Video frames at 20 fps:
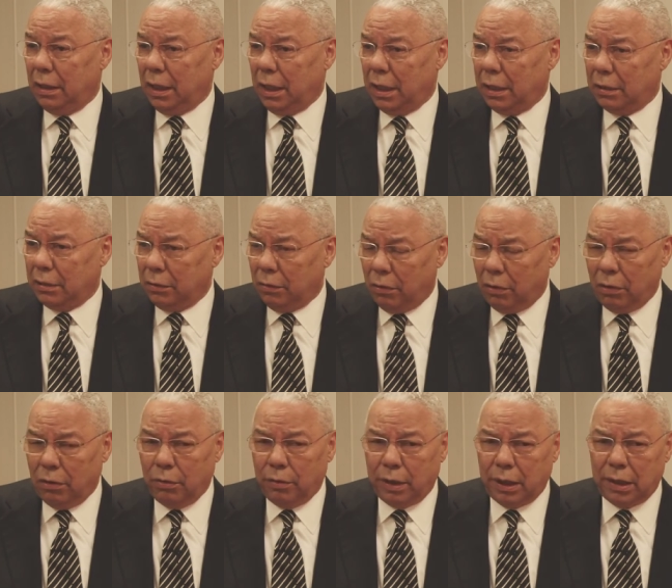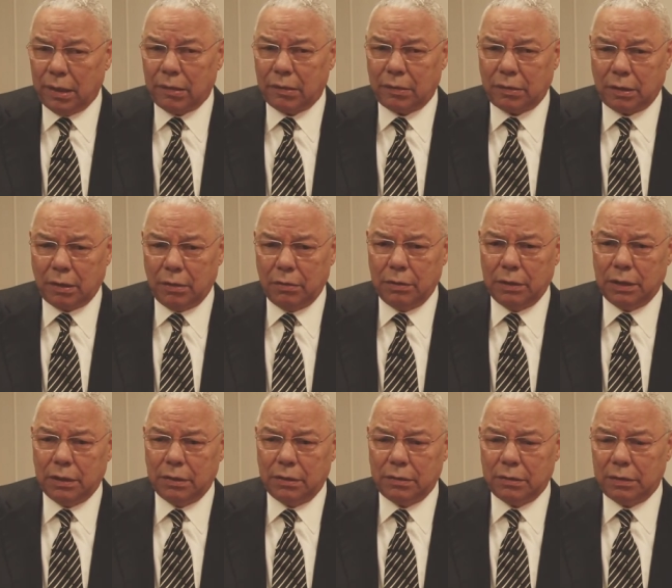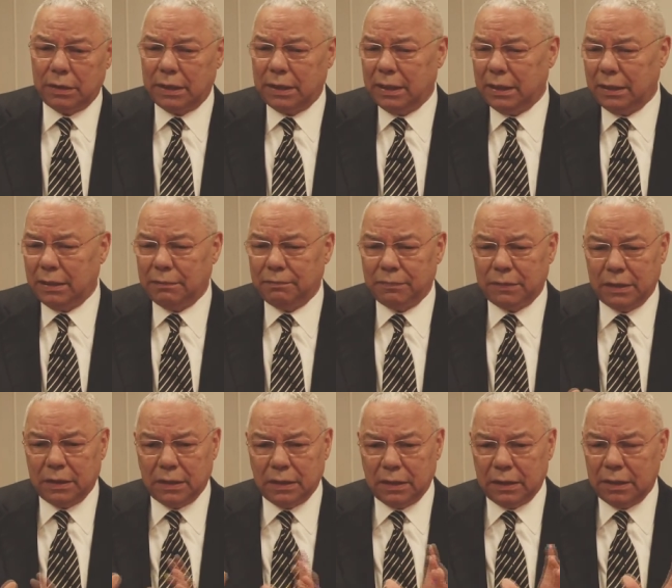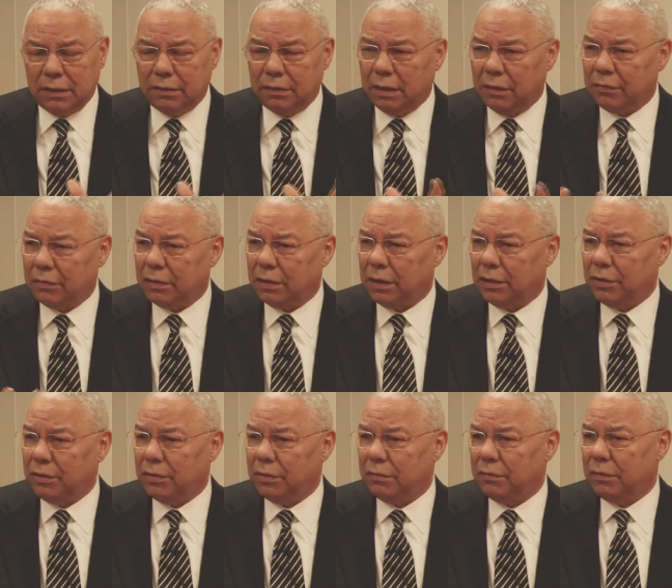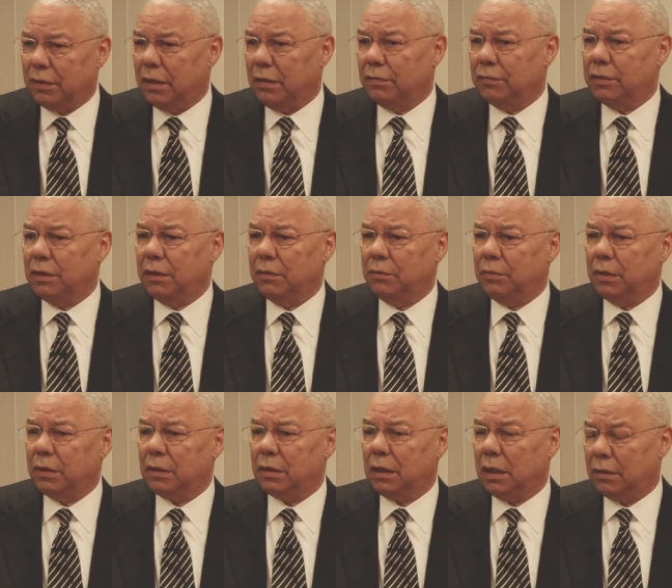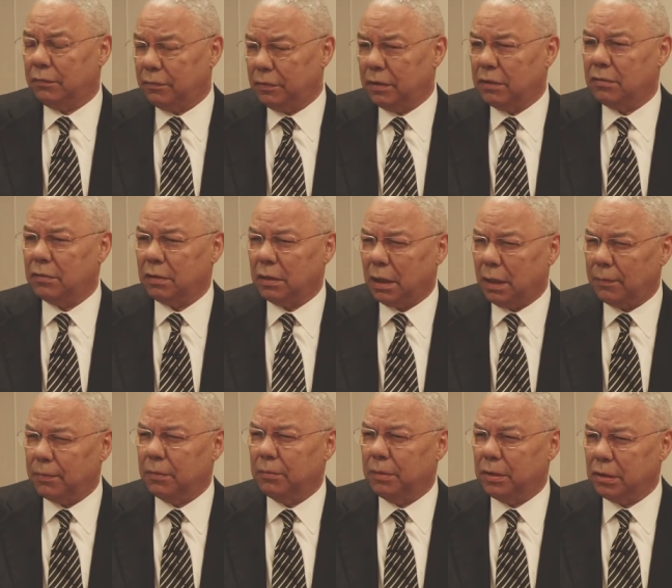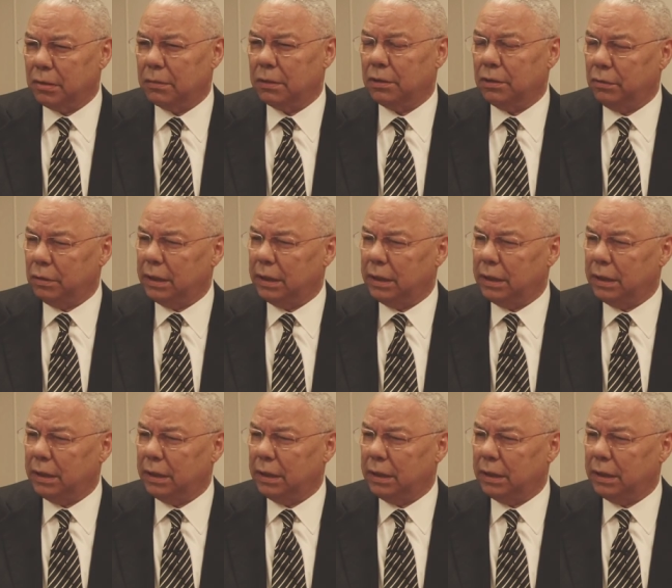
and always go into any uh, endeavor that you're involved in with confidence and optimism that you